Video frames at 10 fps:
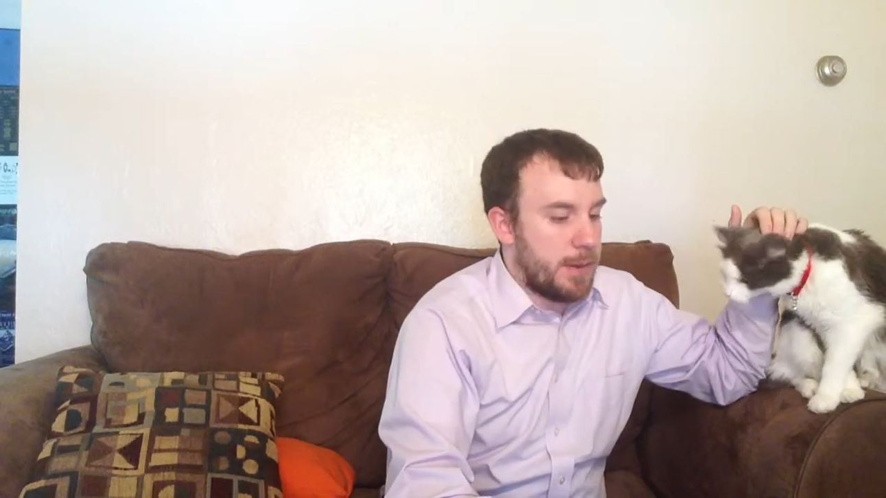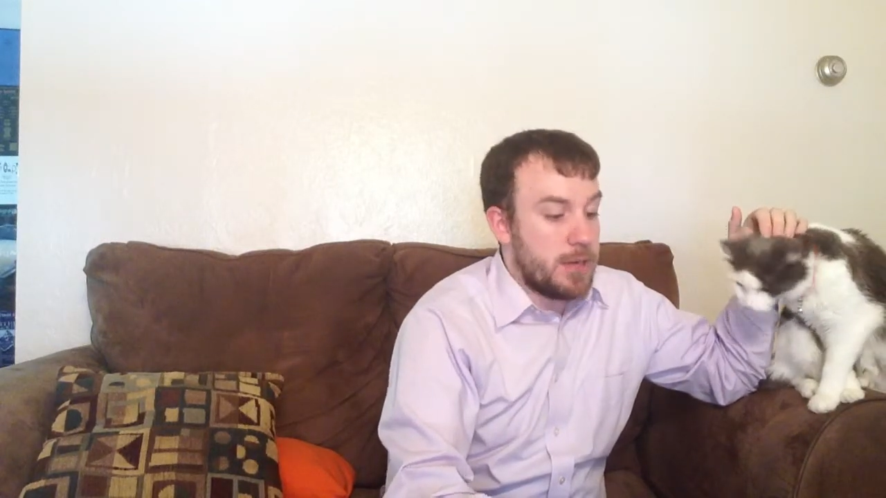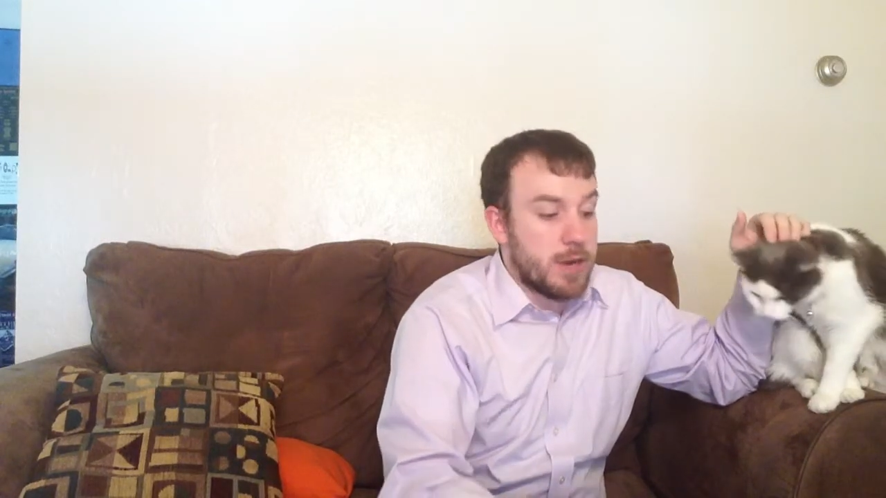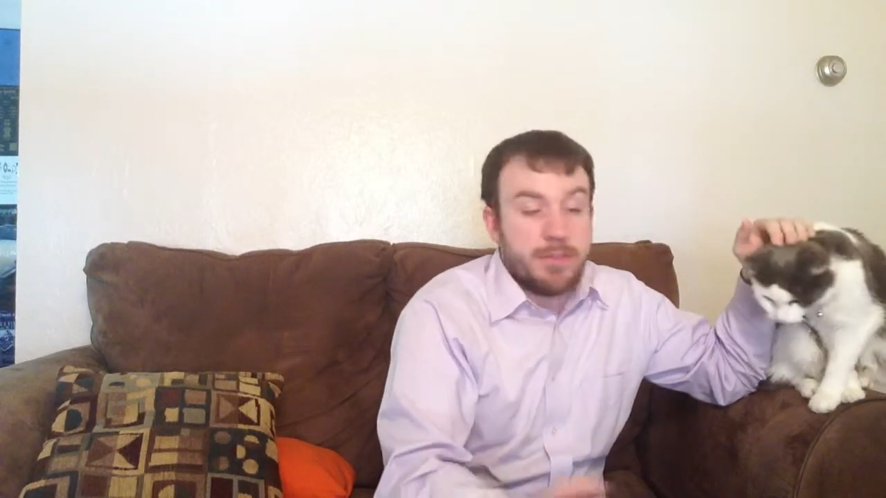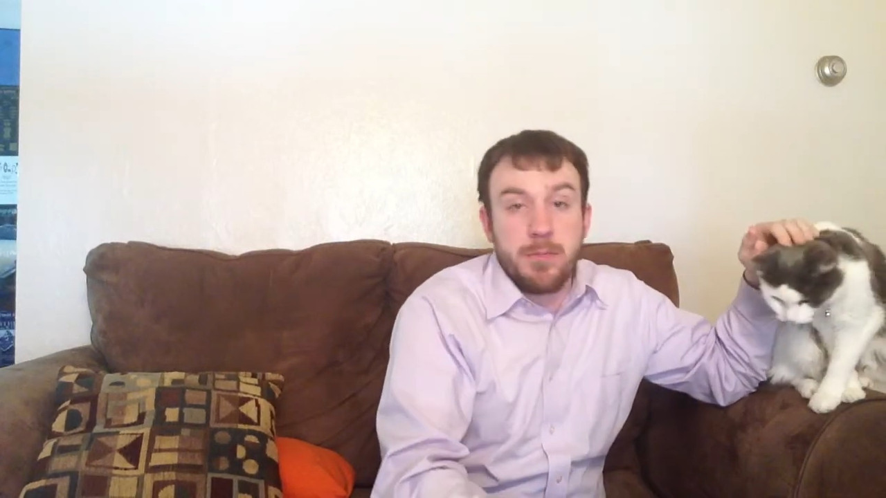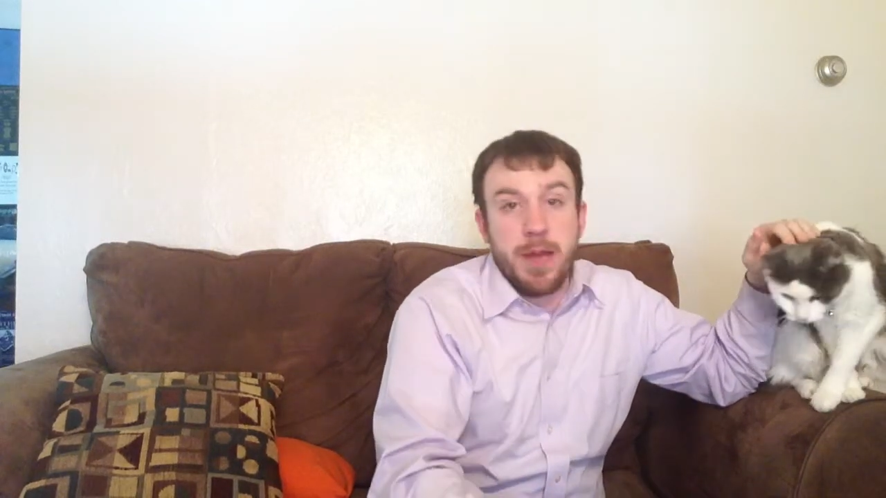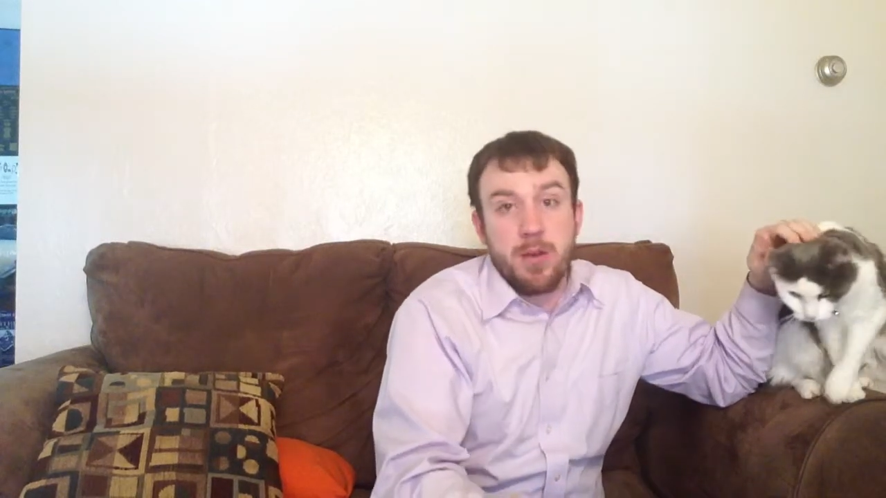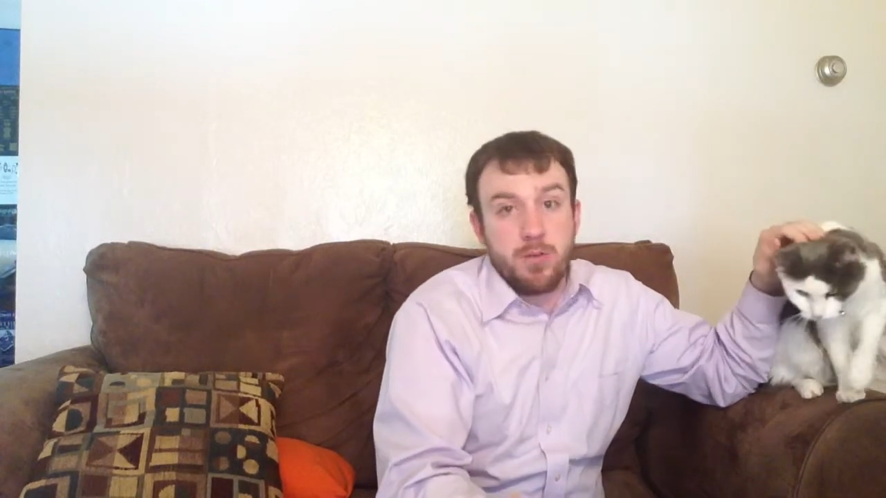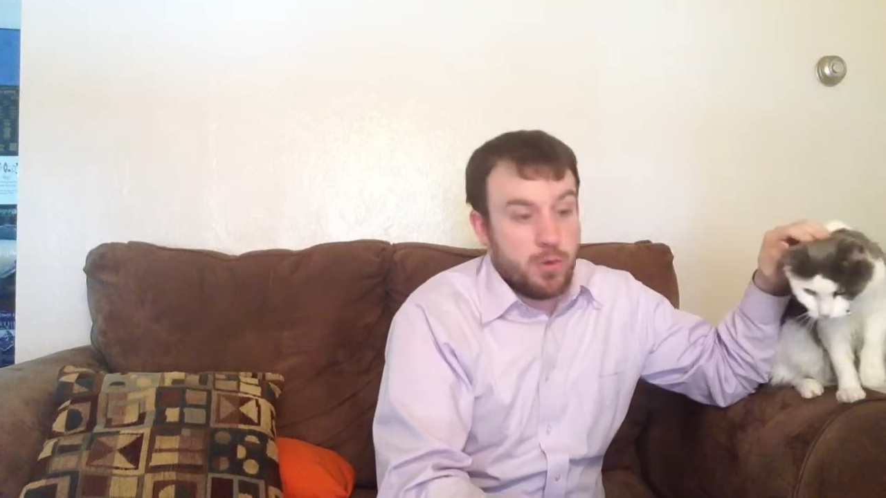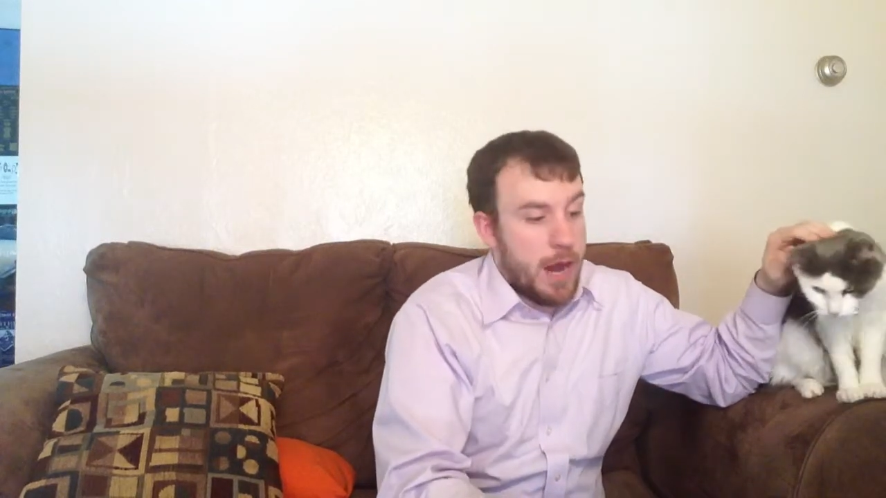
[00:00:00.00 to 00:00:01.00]
but I drafted
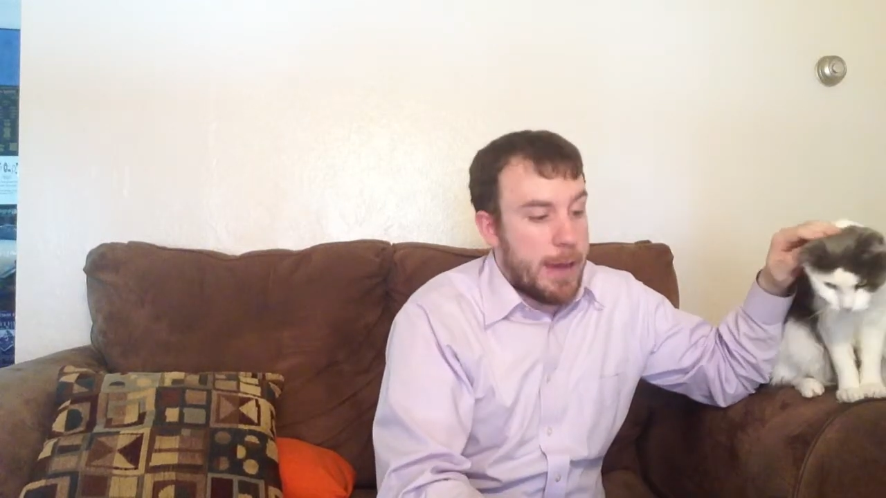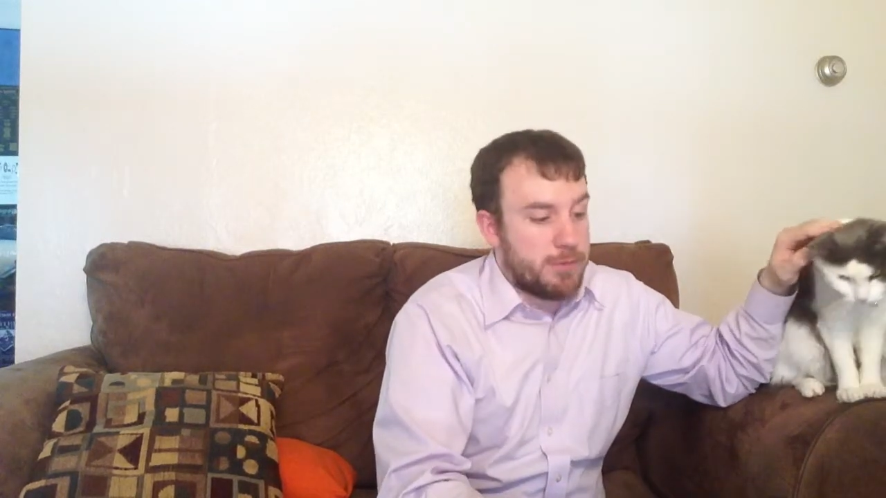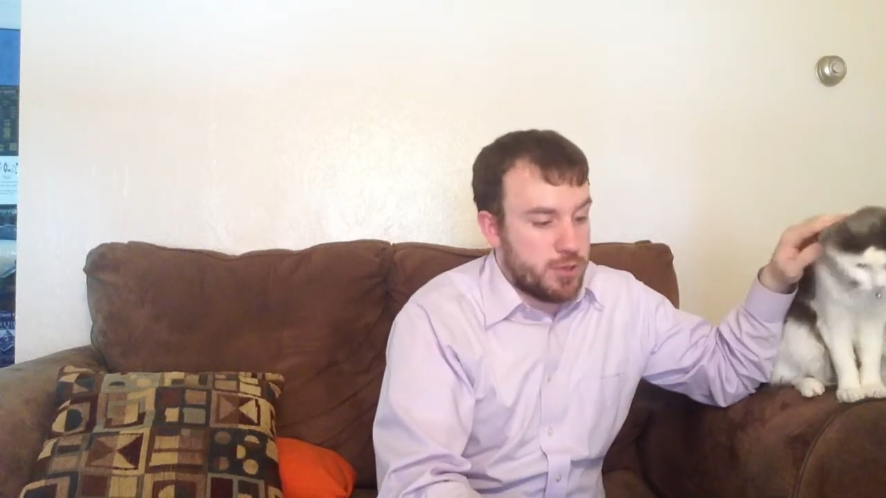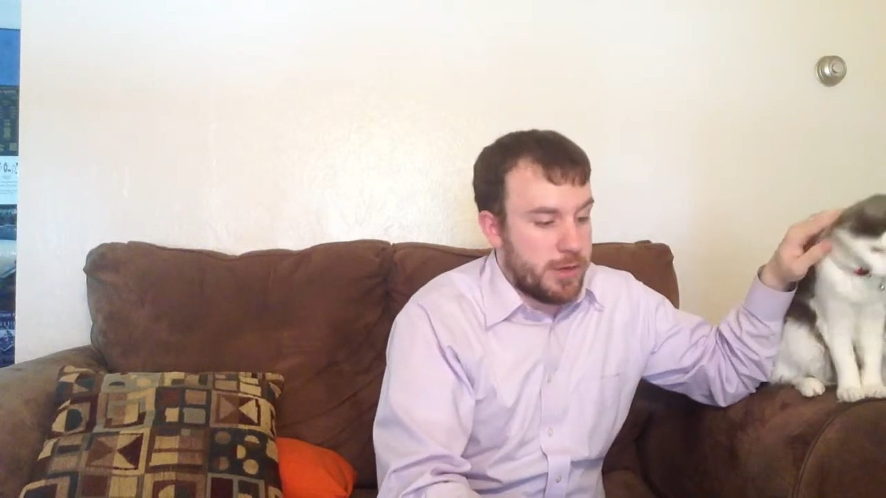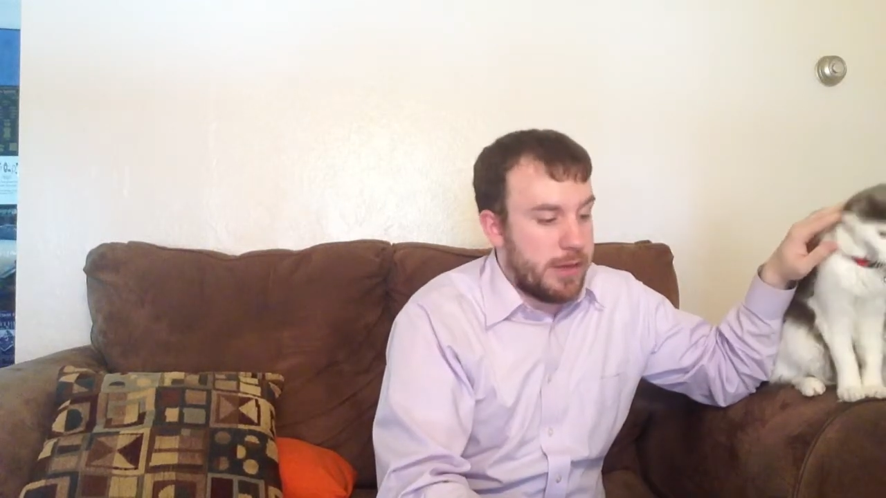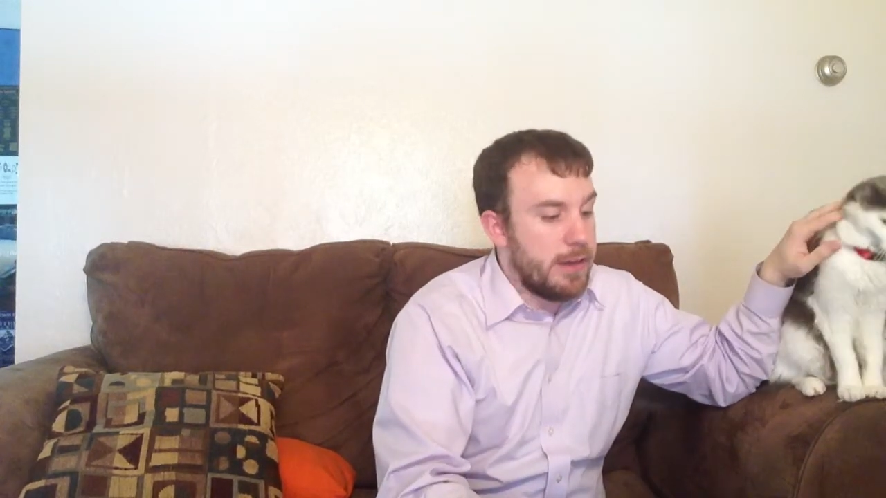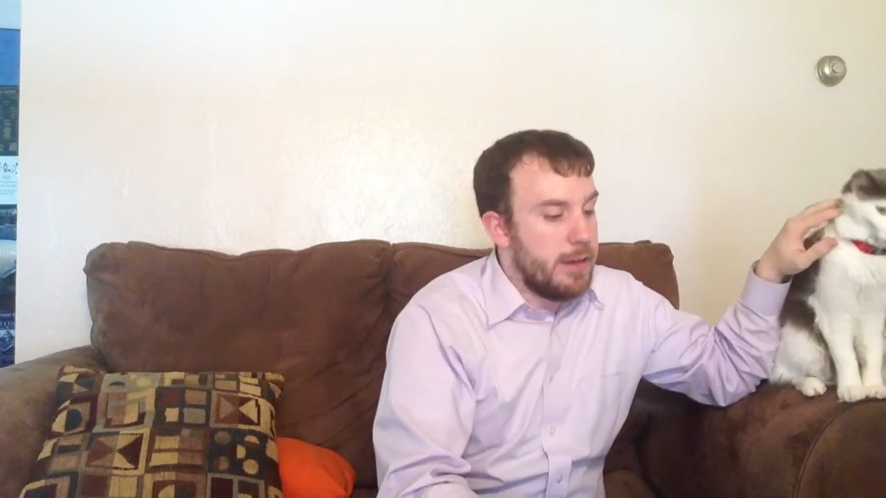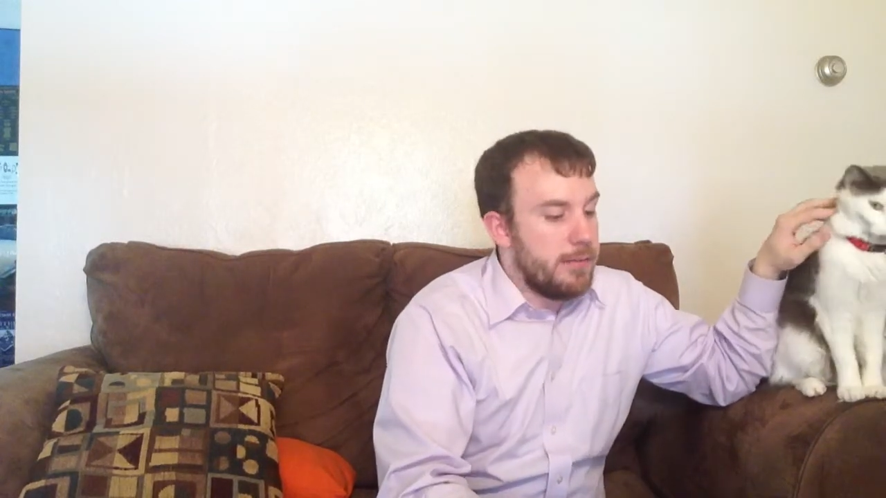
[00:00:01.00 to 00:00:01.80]
Michael Crabtree